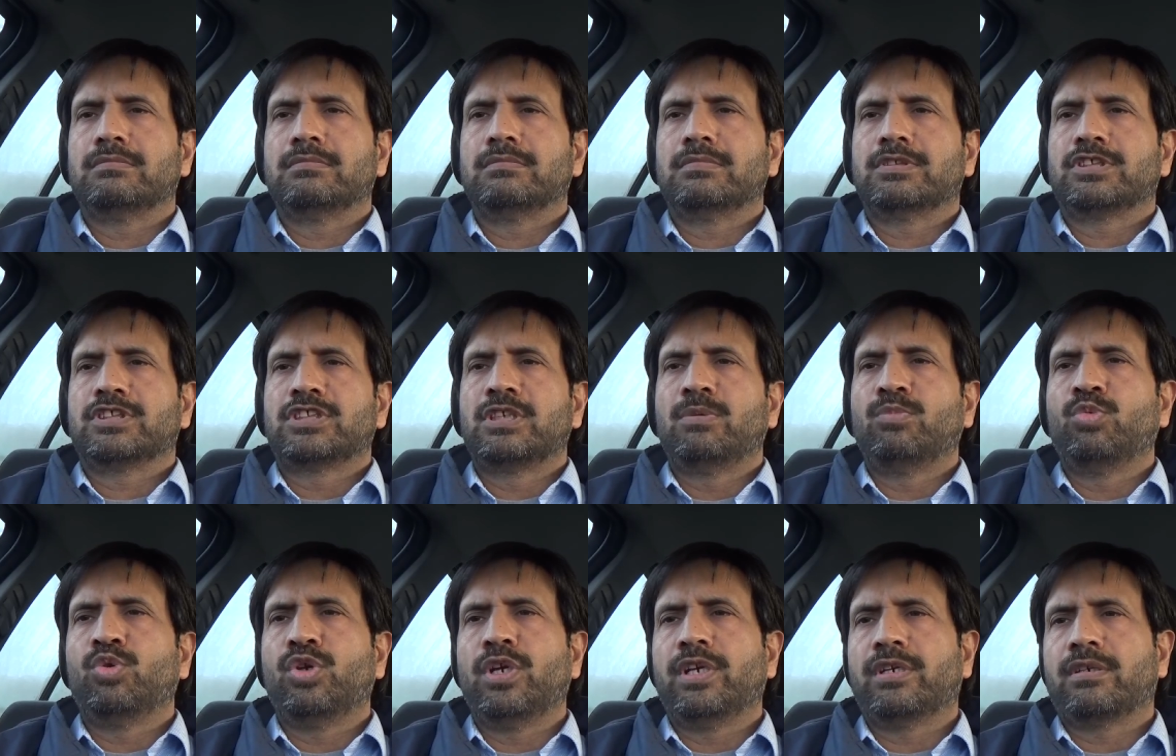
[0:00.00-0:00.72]

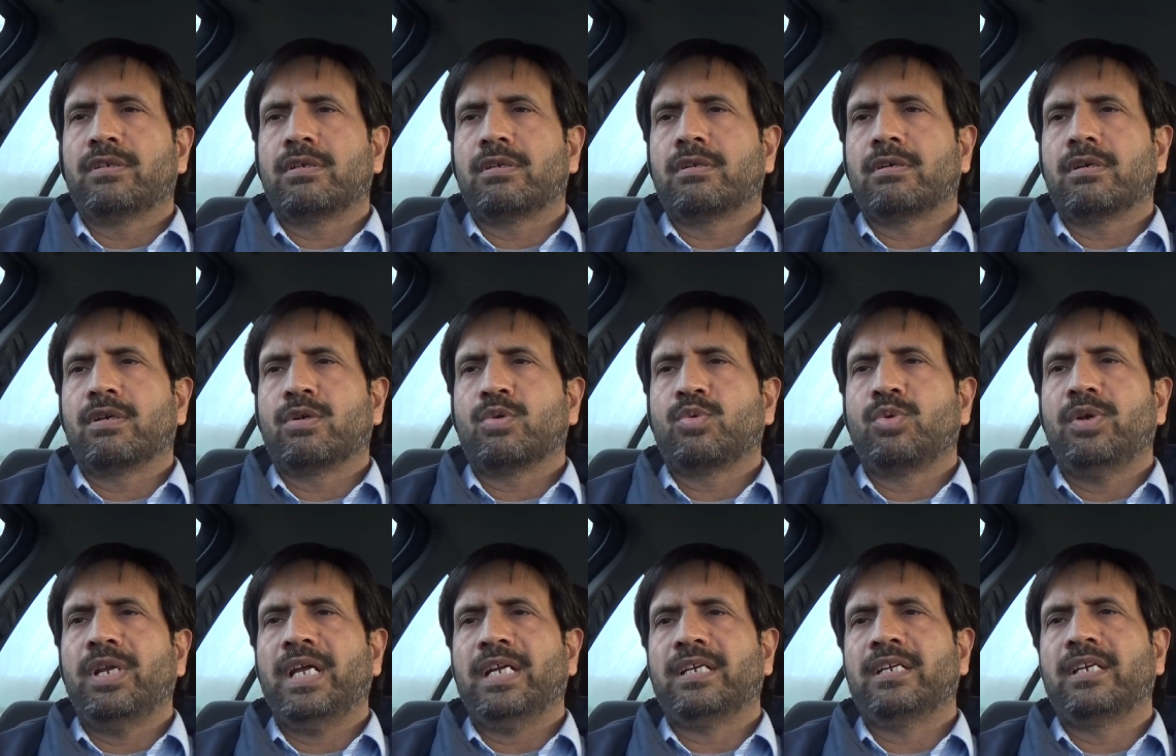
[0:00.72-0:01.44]
stimulator
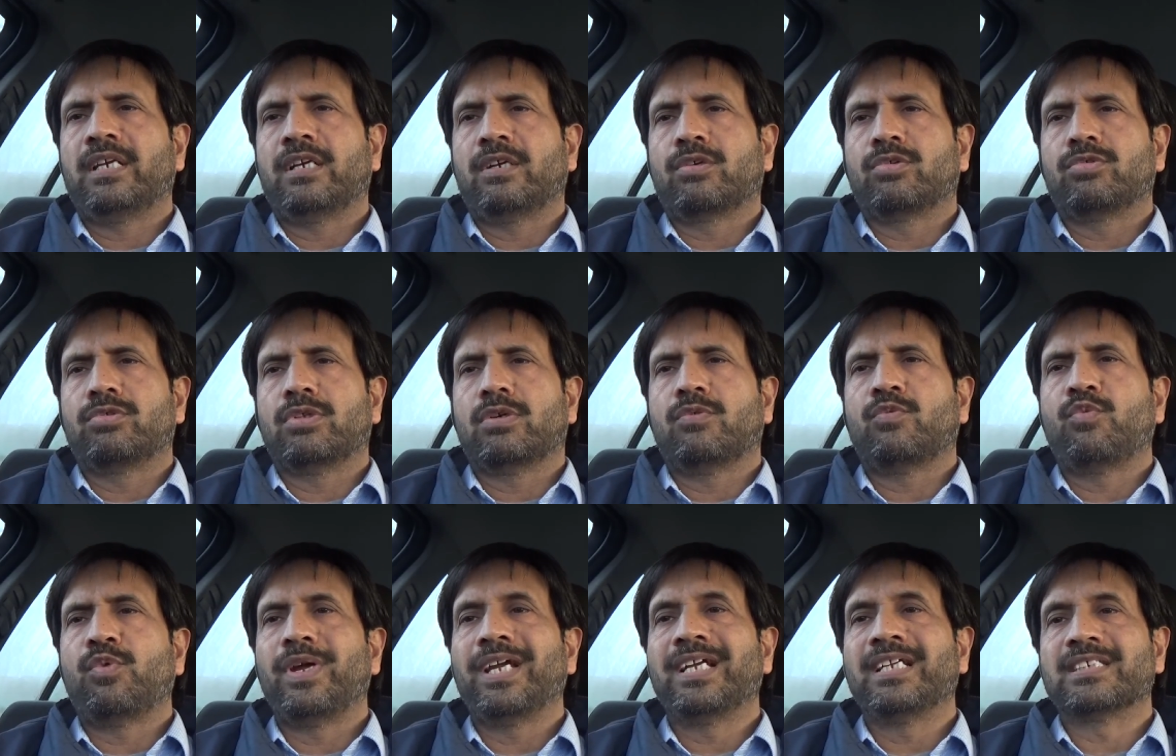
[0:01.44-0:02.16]
connecting to the
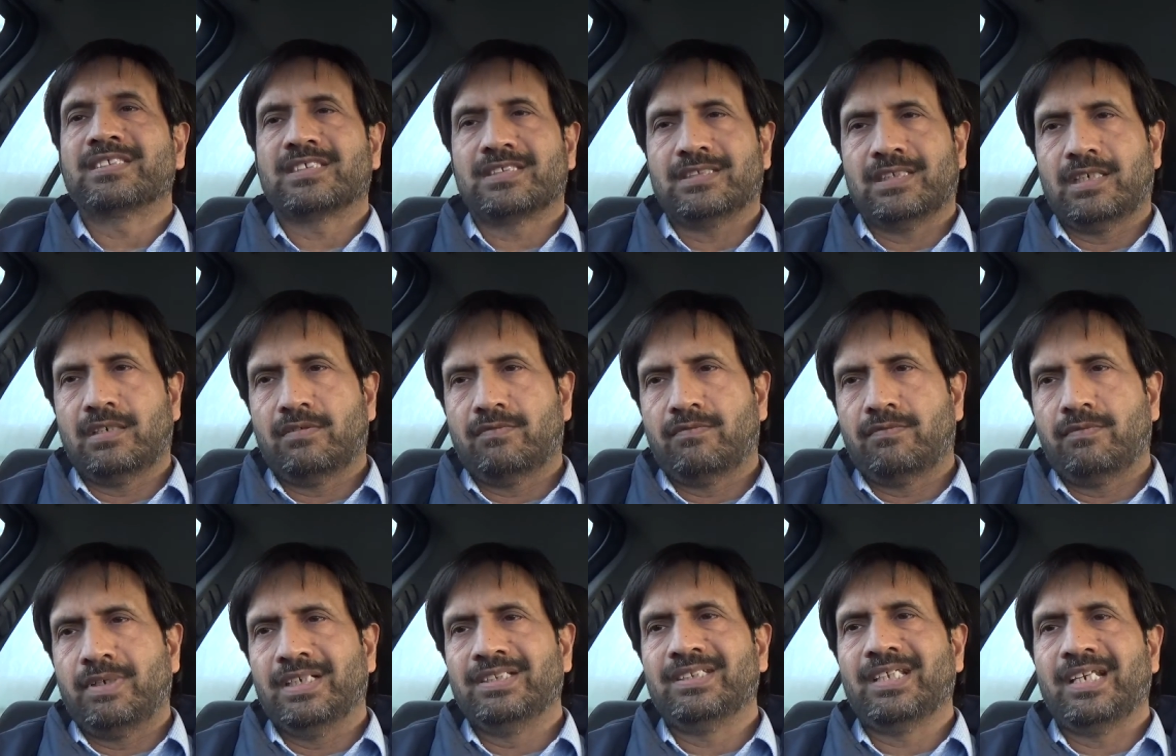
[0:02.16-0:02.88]
vagus nerve
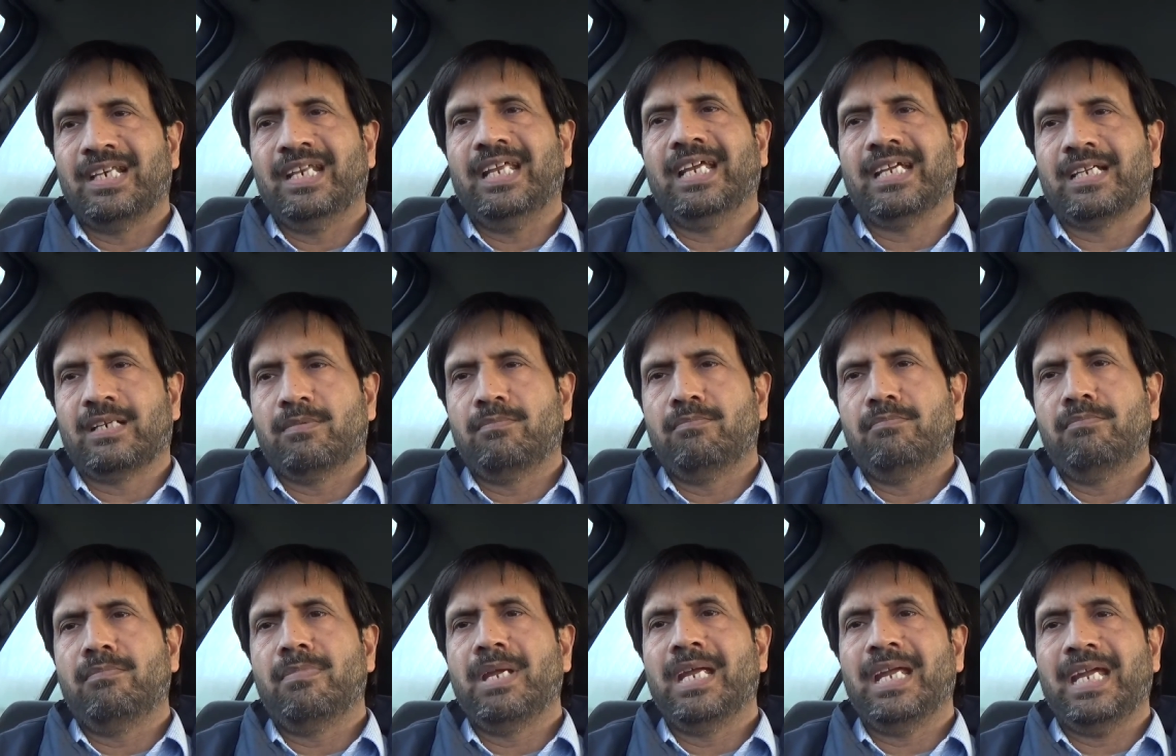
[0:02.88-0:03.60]
in the neck
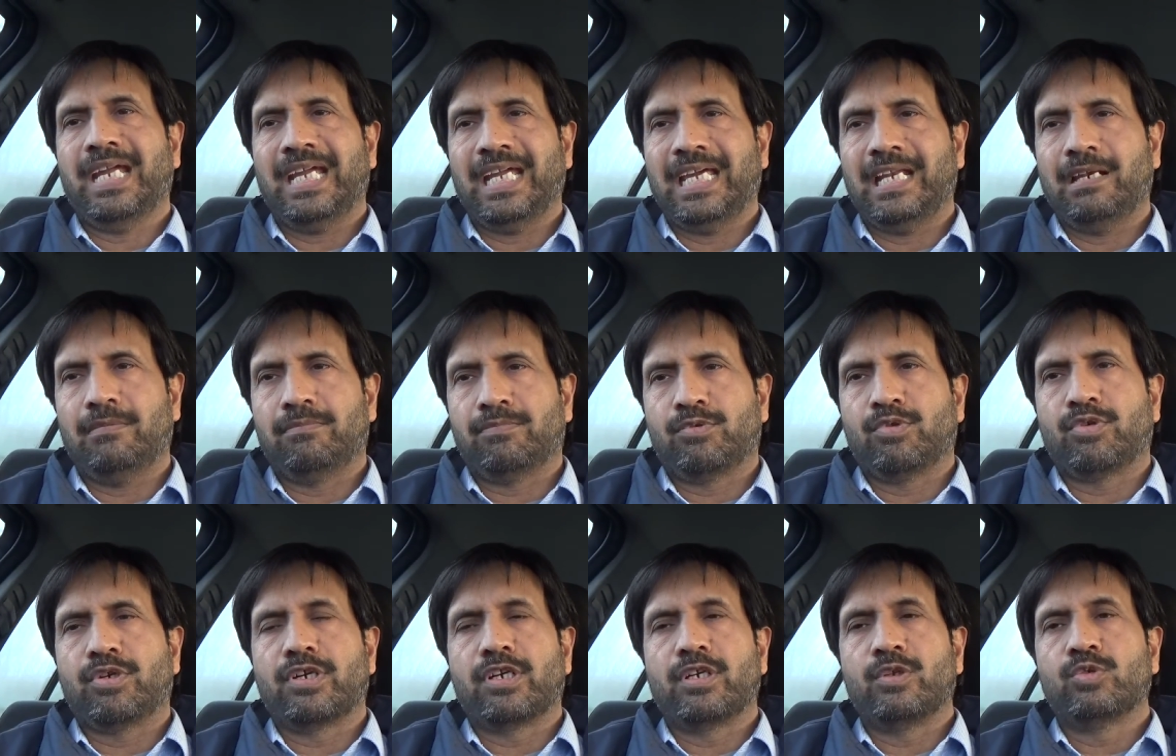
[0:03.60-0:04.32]
may help
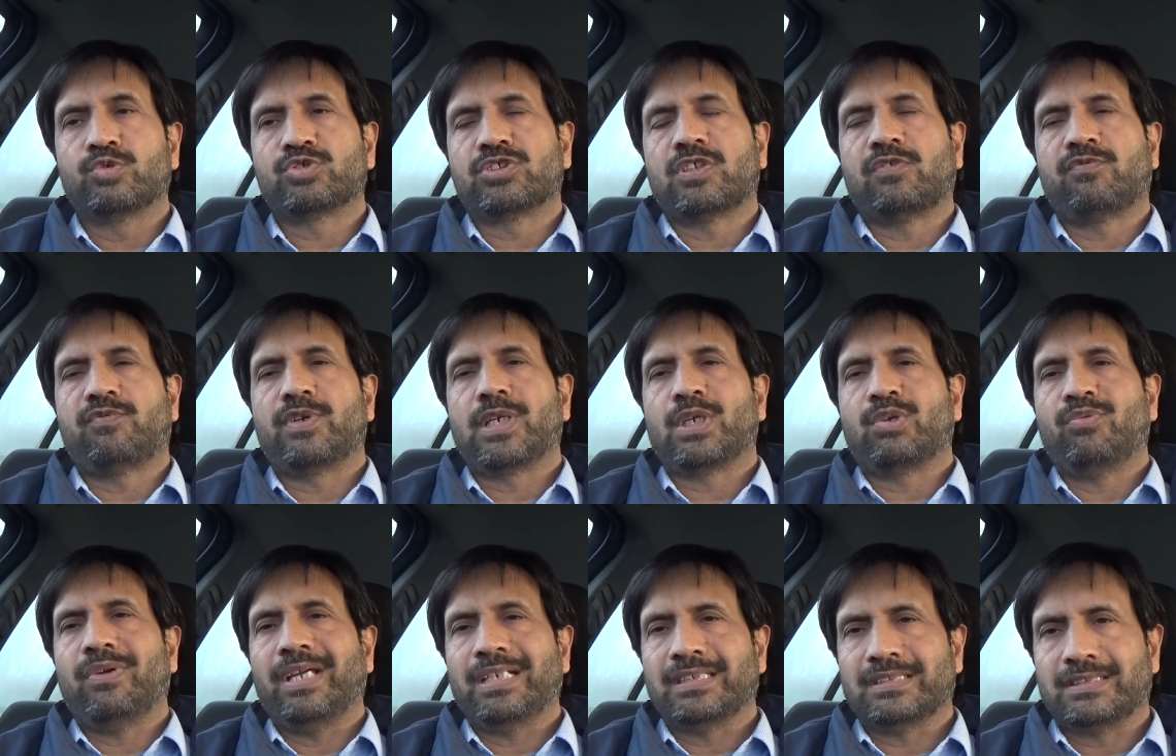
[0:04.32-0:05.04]
to reduce the
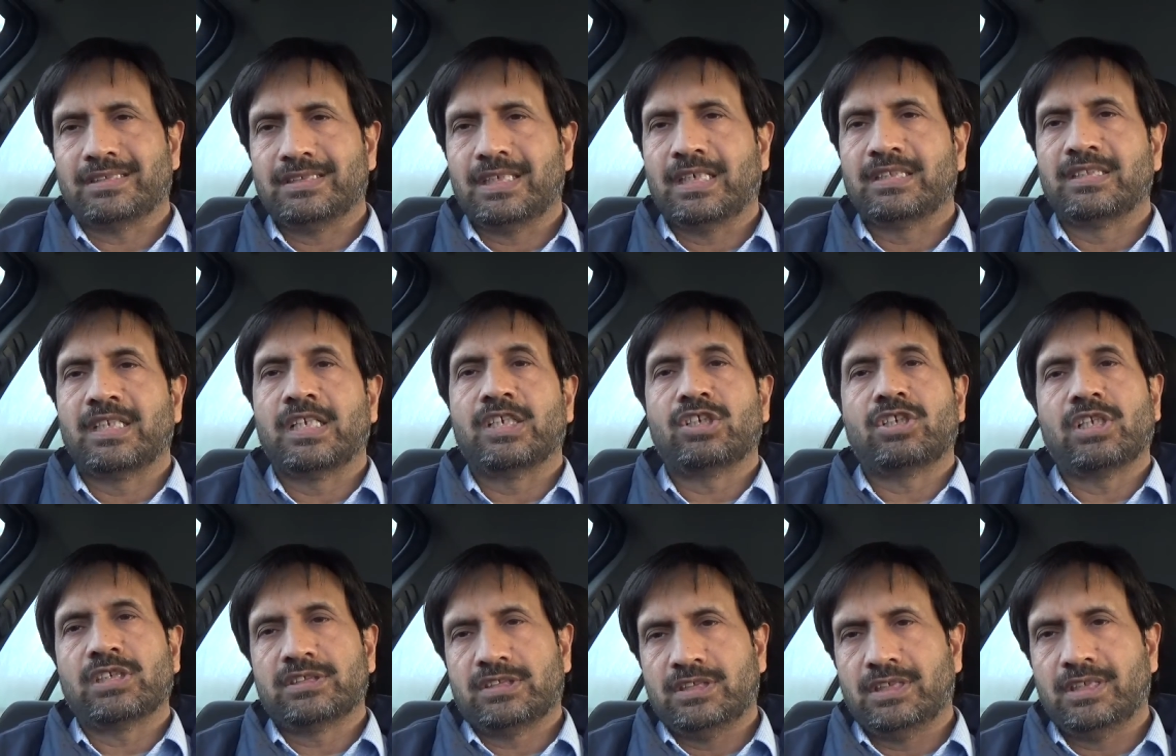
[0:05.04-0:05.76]
frequency and the
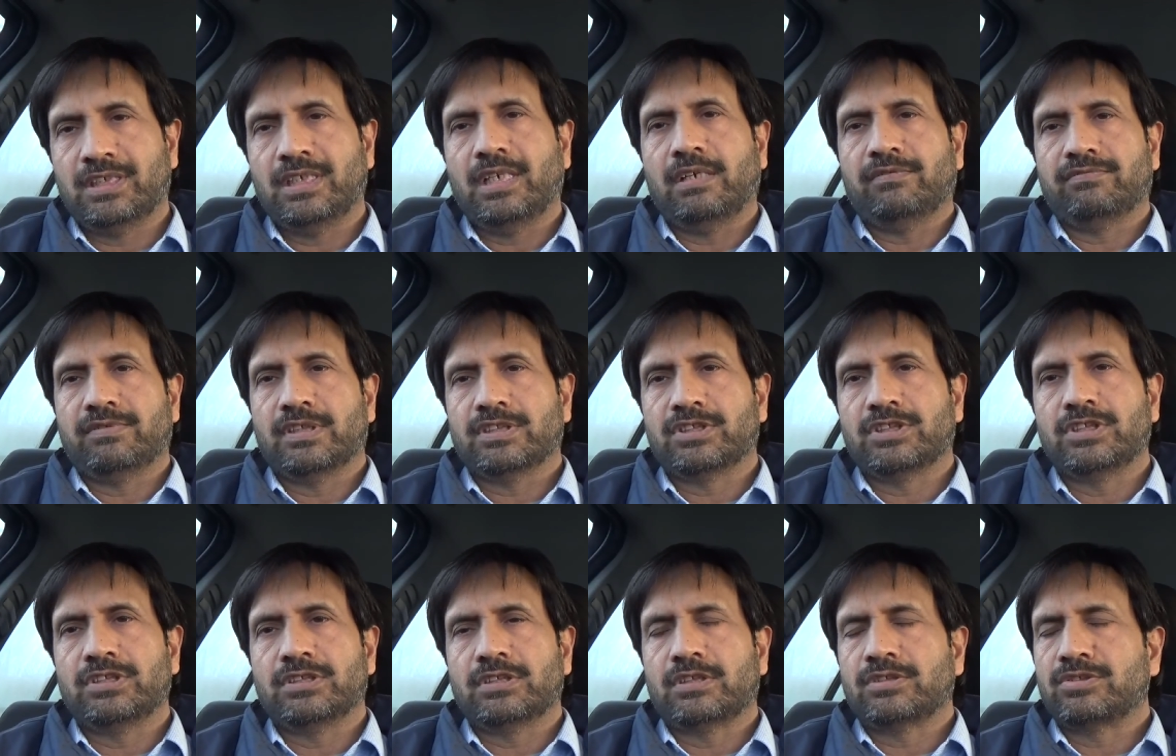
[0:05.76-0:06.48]
intensity of the
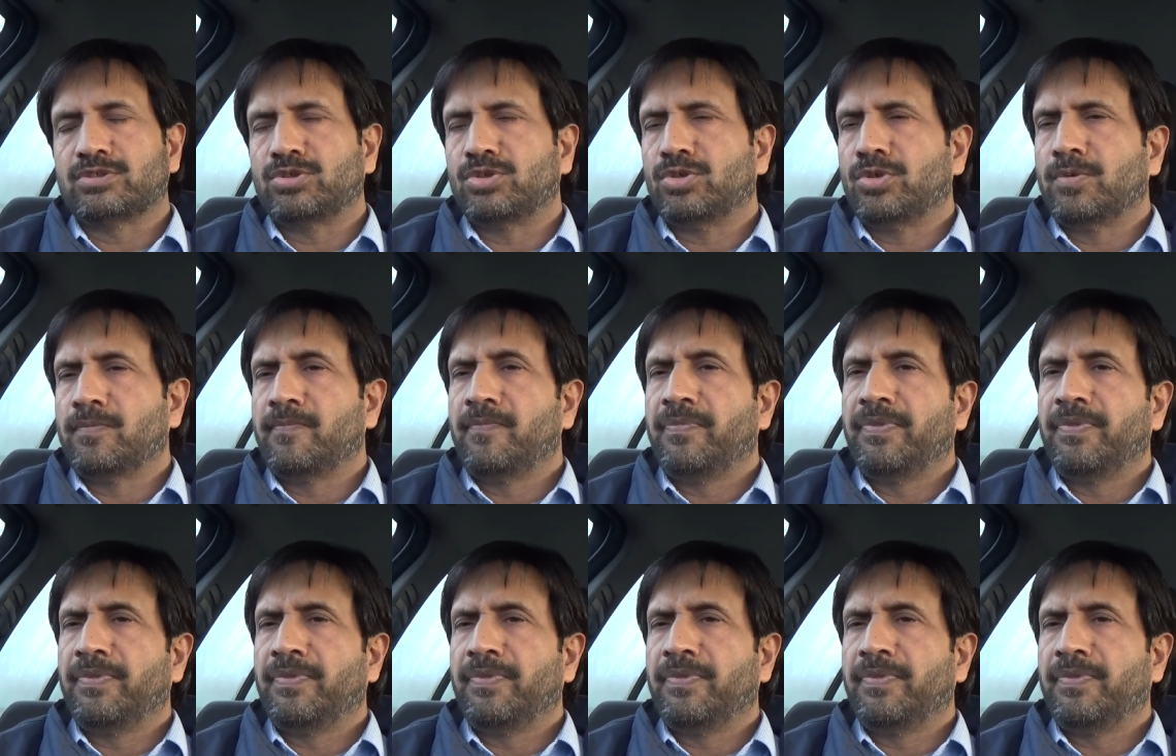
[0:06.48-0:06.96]
seizures, you know.